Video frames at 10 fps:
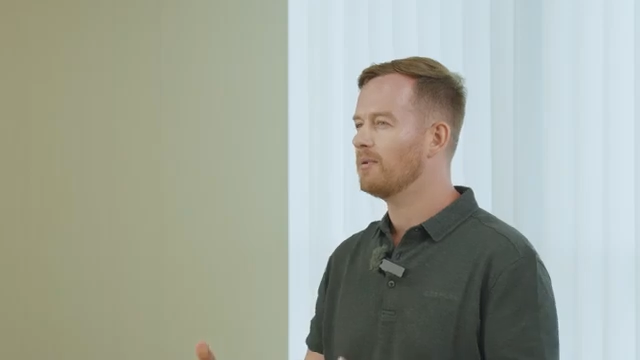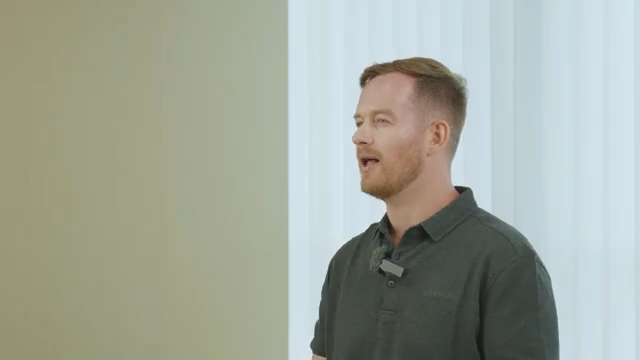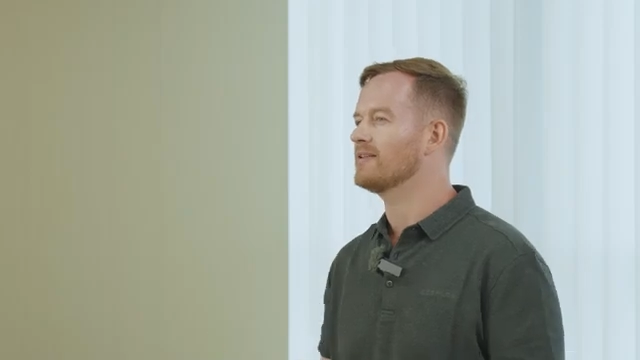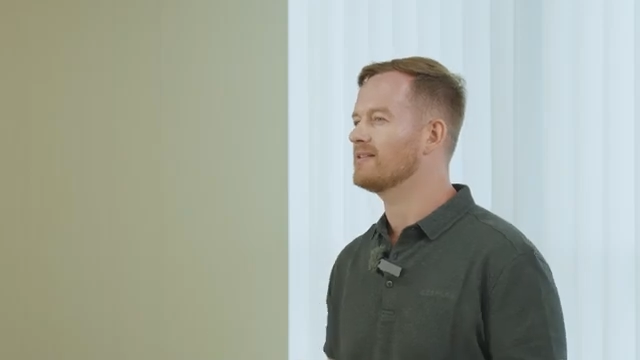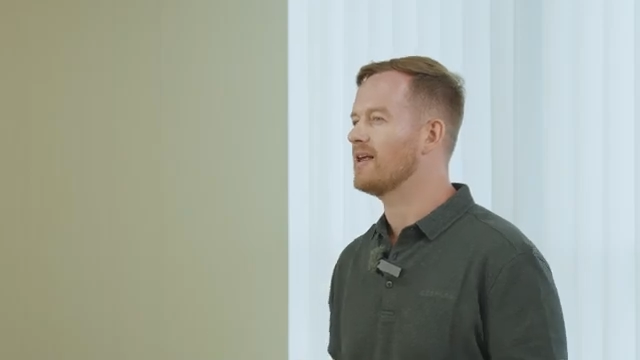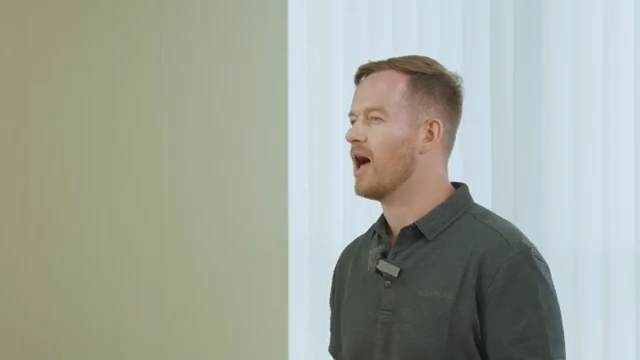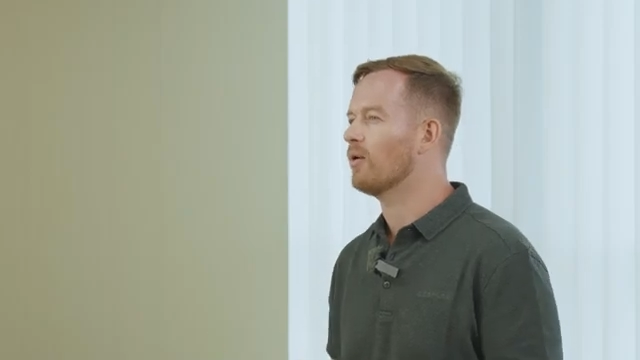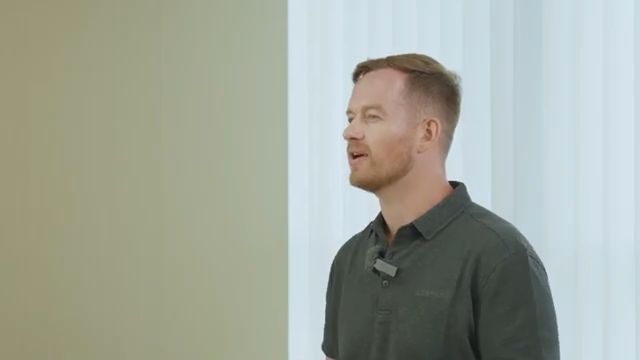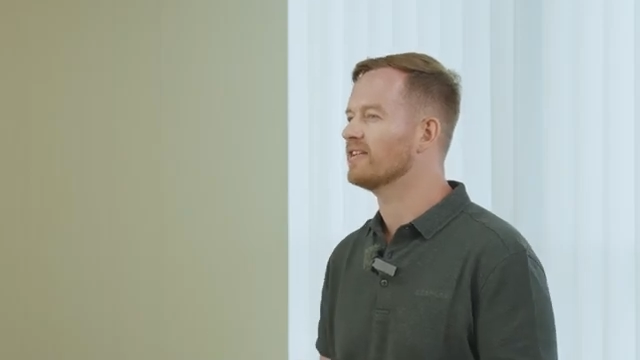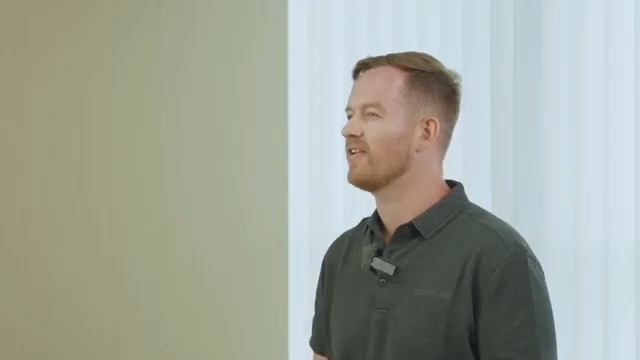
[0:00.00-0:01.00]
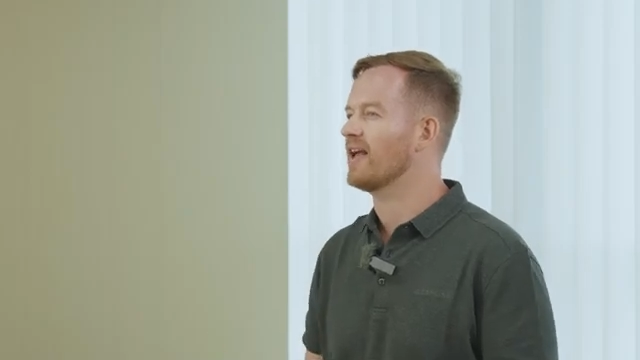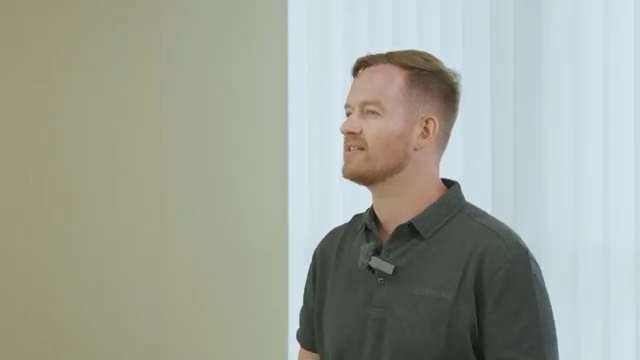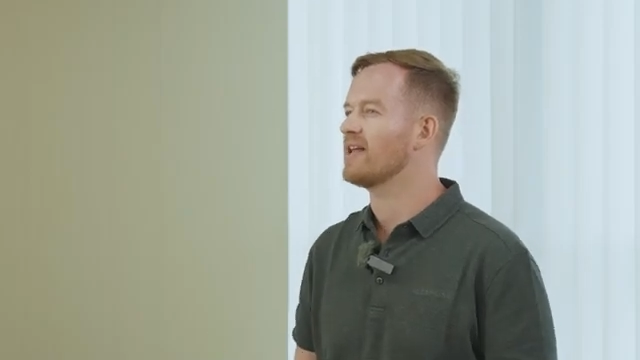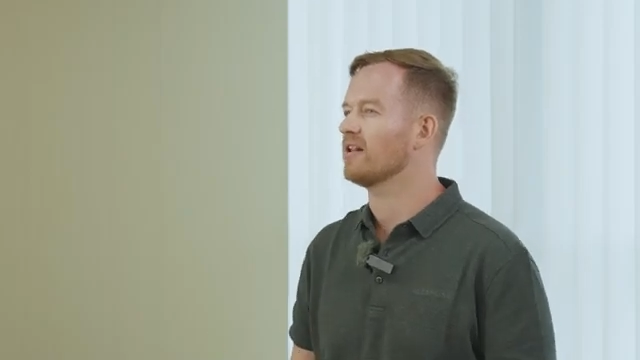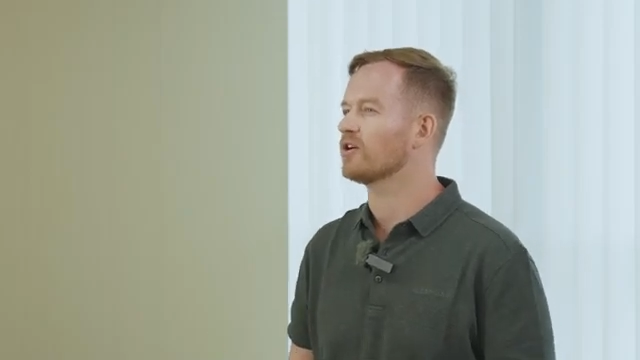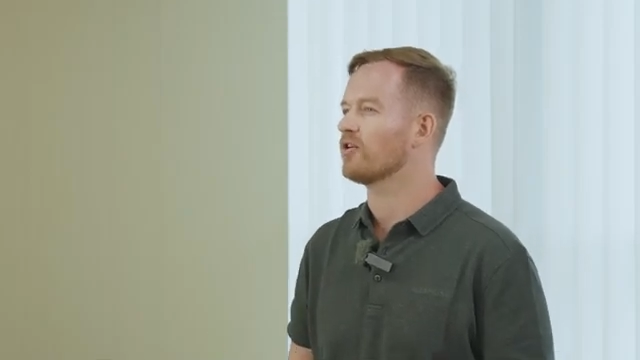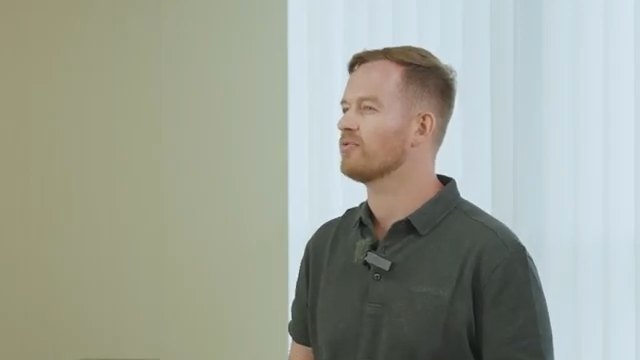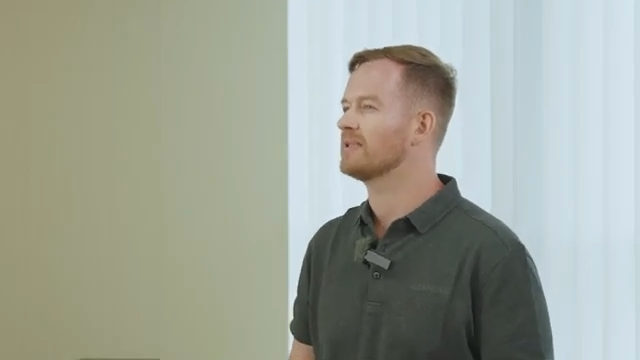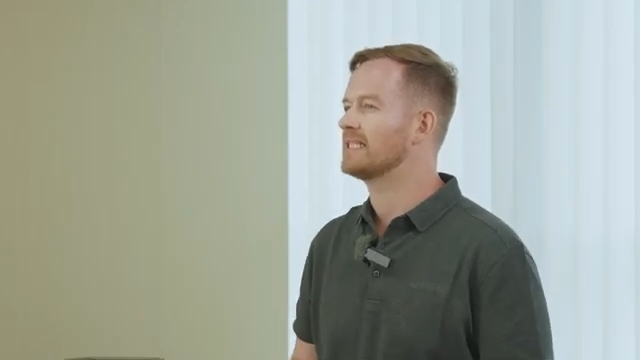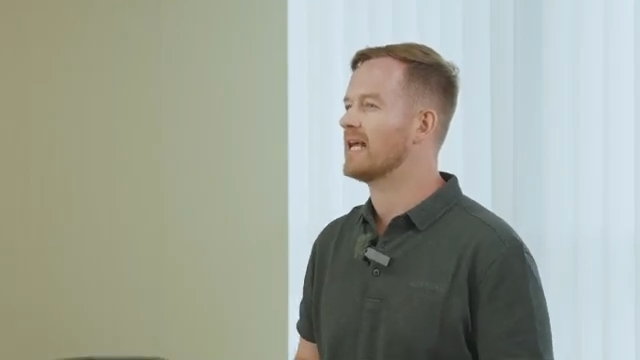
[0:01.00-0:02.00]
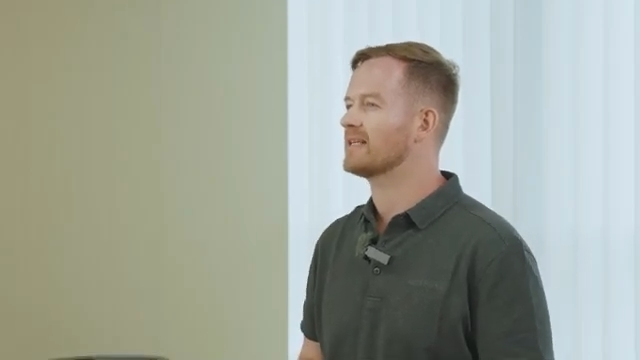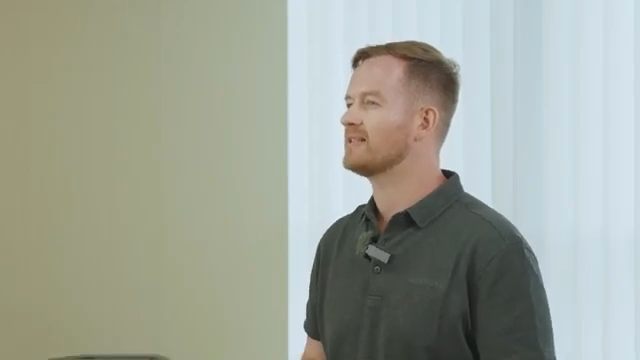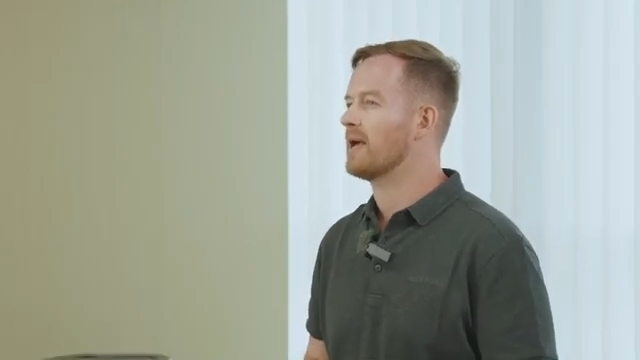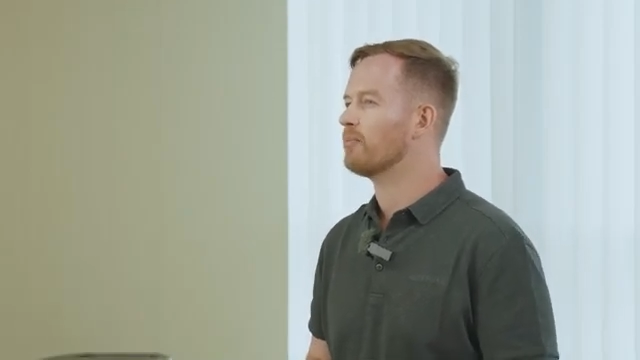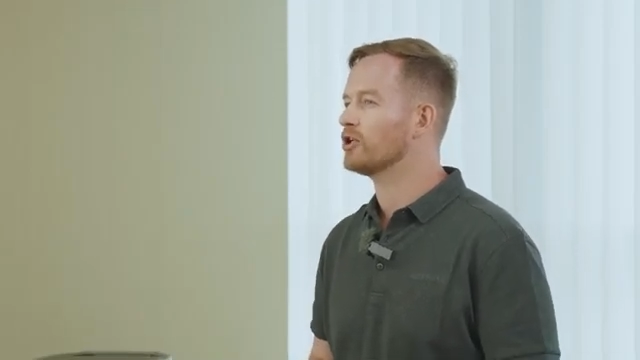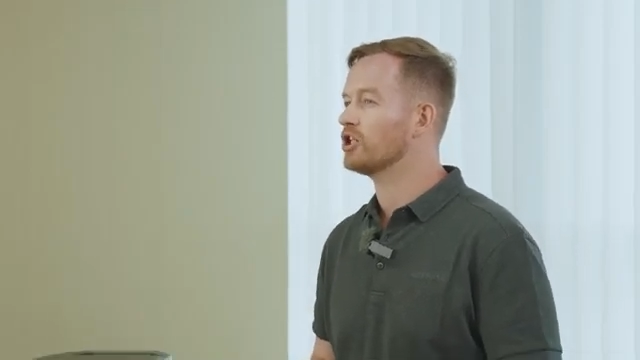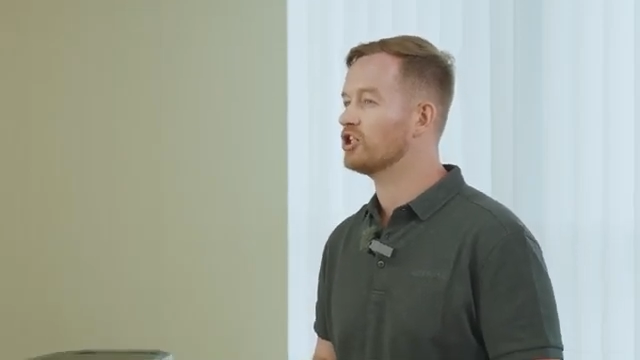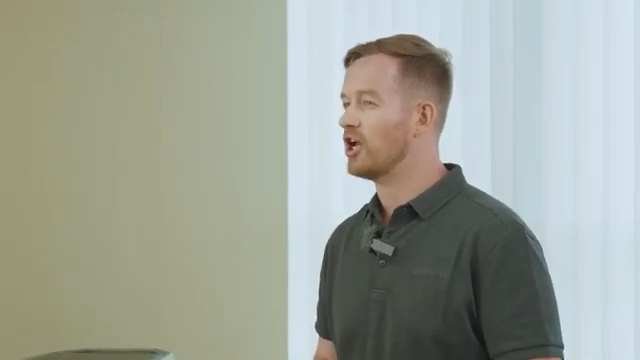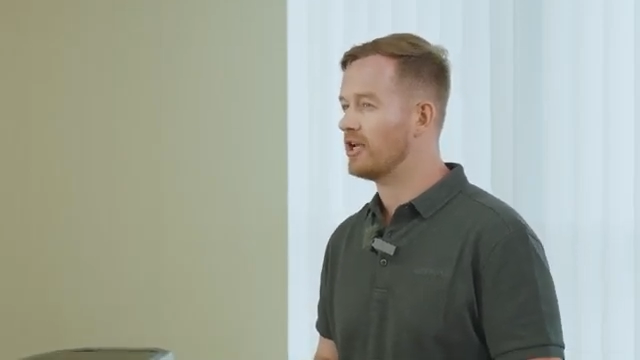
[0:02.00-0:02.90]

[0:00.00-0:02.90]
Plus, our advanced algorithm detects temperature